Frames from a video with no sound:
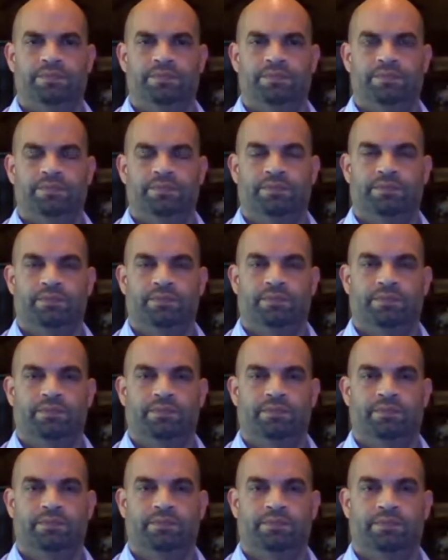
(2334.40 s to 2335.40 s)

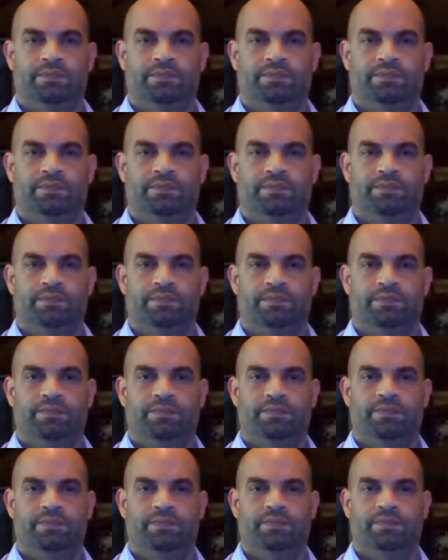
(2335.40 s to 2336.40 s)

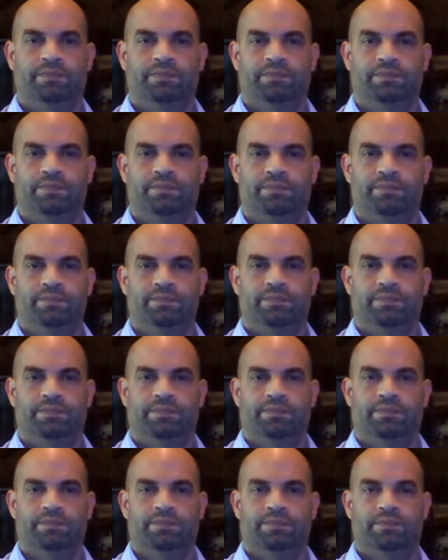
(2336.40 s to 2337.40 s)

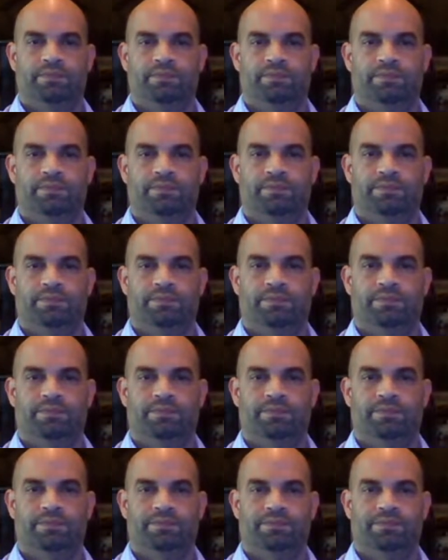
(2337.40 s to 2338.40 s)

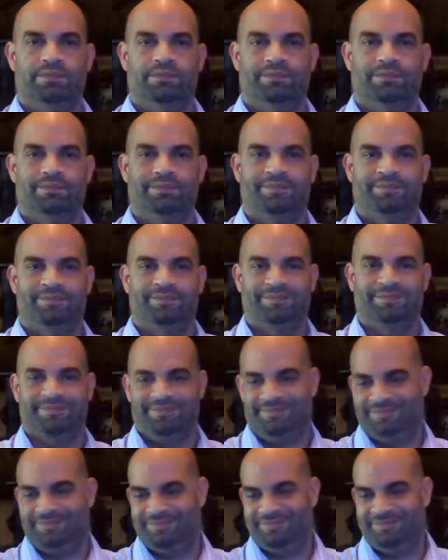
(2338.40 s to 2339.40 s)

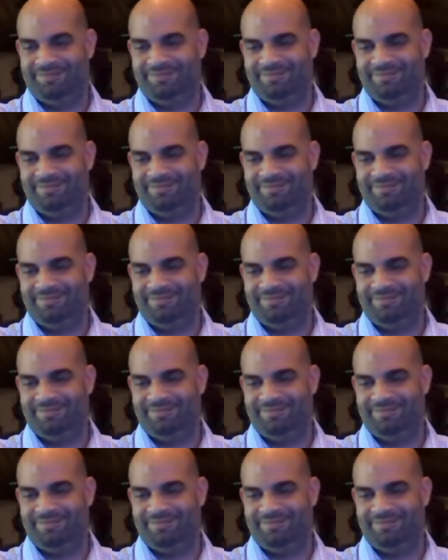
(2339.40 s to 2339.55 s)
(silent)